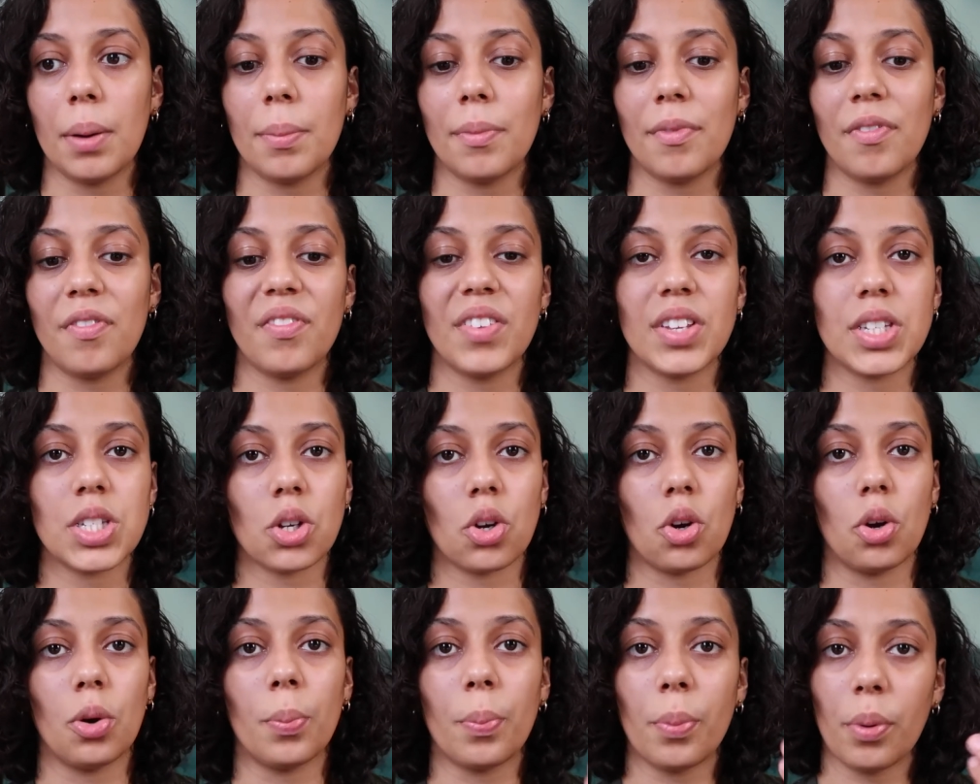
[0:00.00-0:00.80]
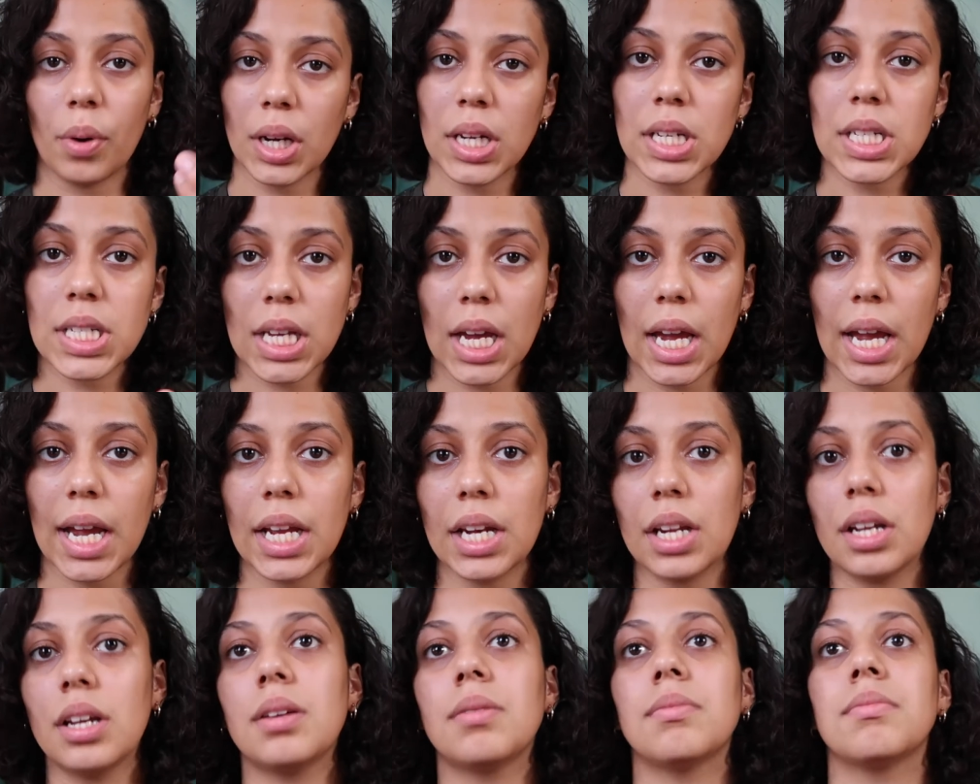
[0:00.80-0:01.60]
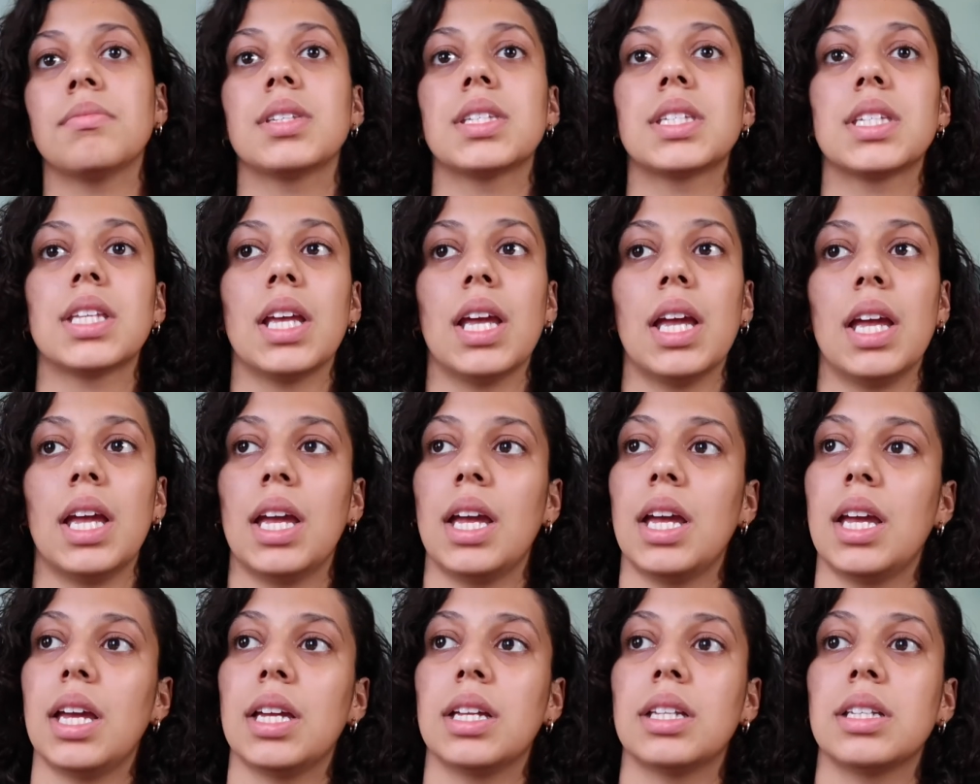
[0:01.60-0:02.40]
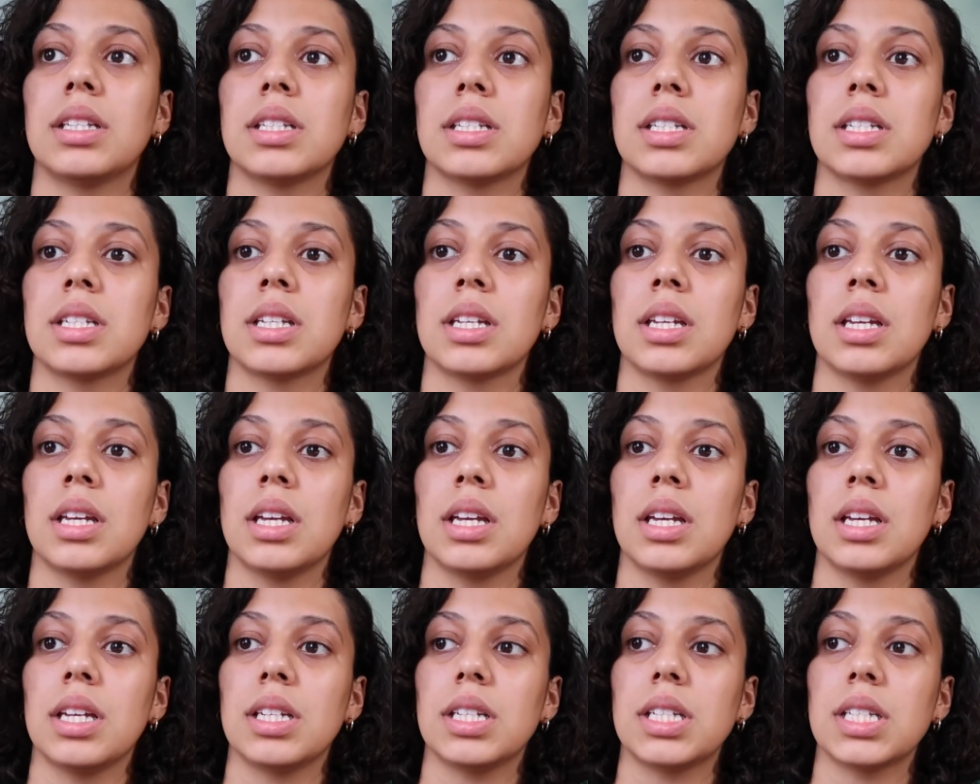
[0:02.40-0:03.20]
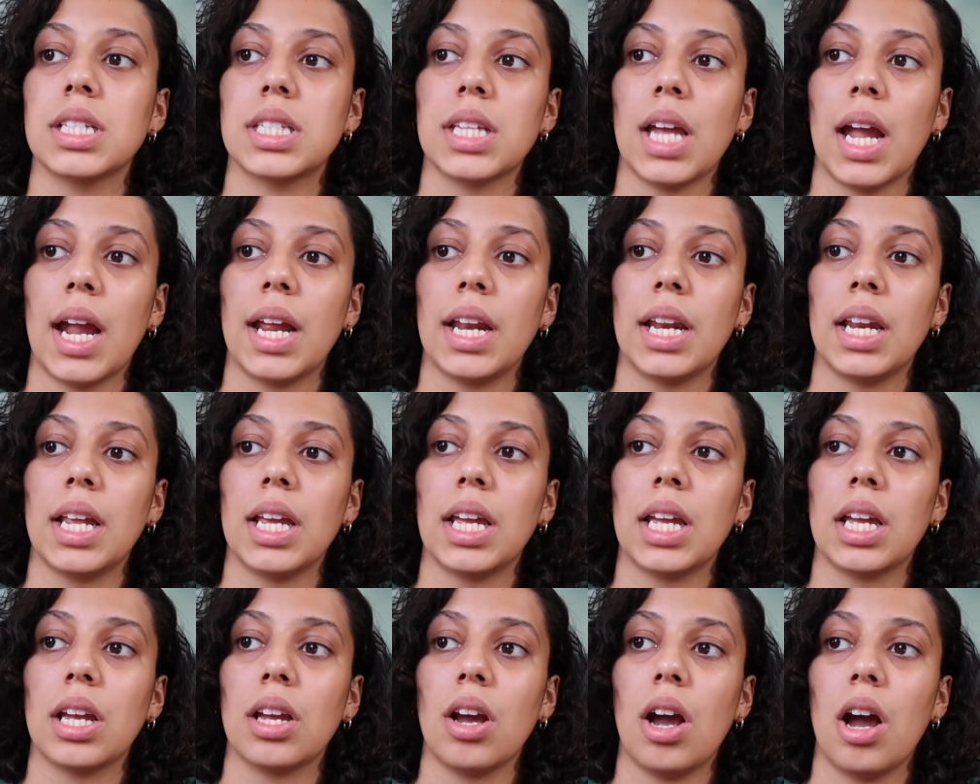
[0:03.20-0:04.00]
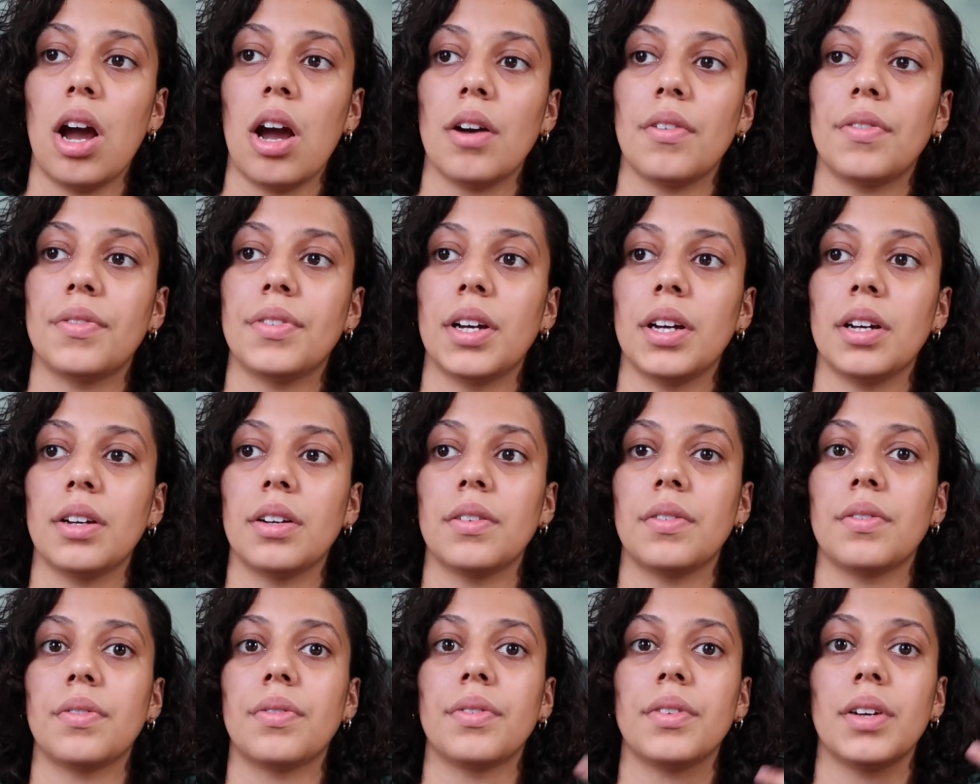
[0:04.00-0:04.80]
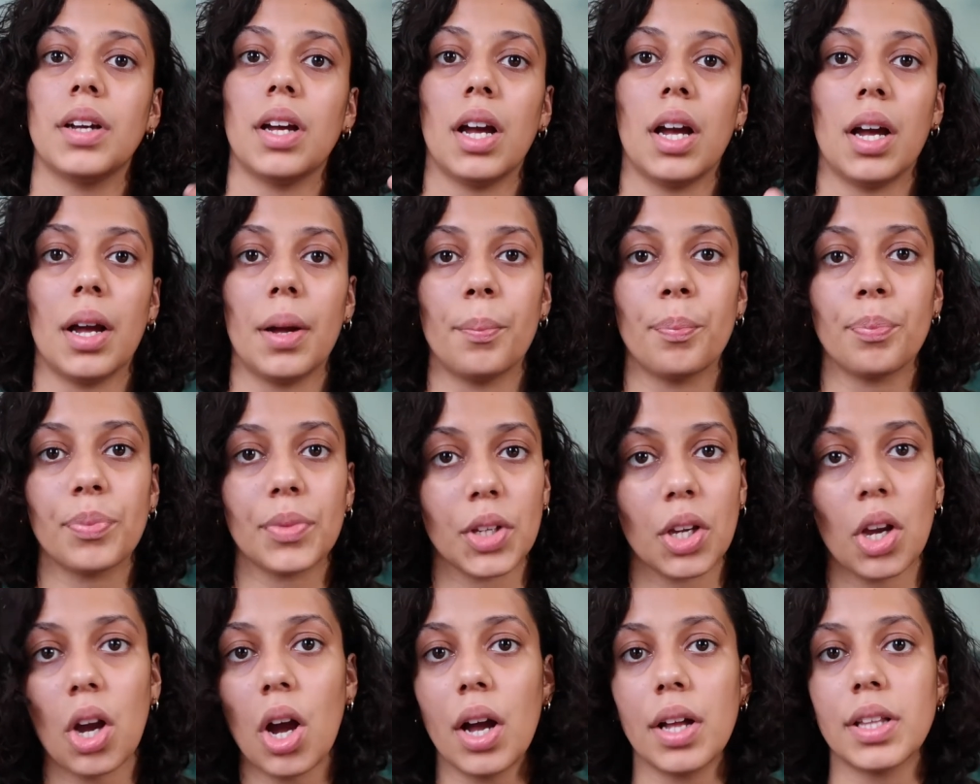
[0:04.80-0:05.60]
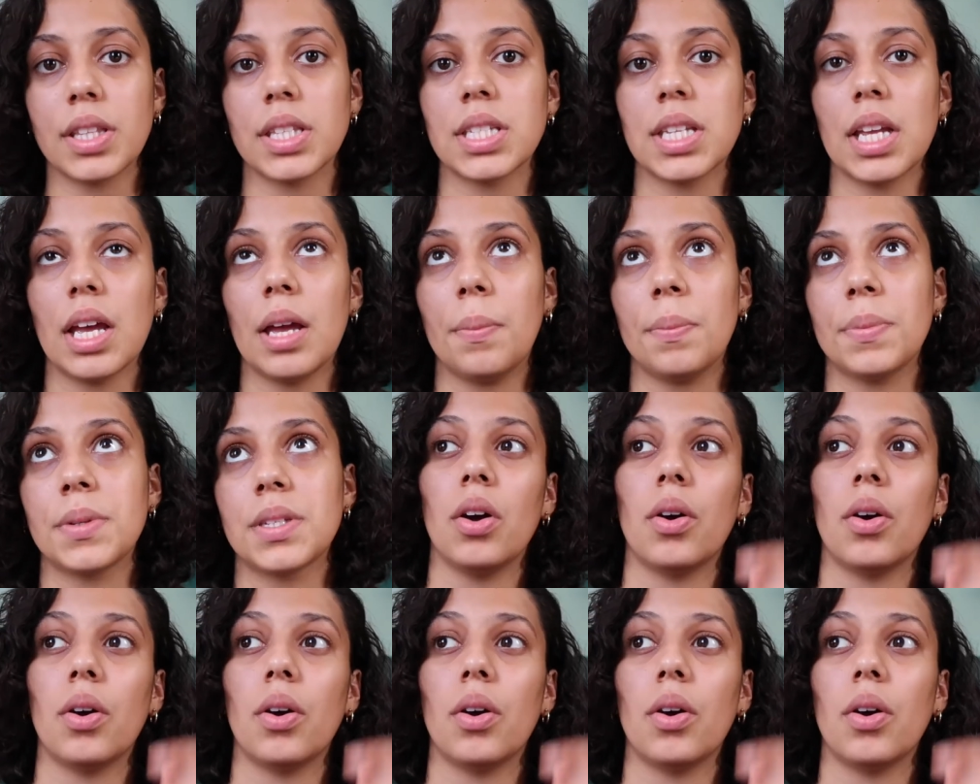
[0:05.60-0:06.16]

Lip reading: physical print items and designing off of concepts.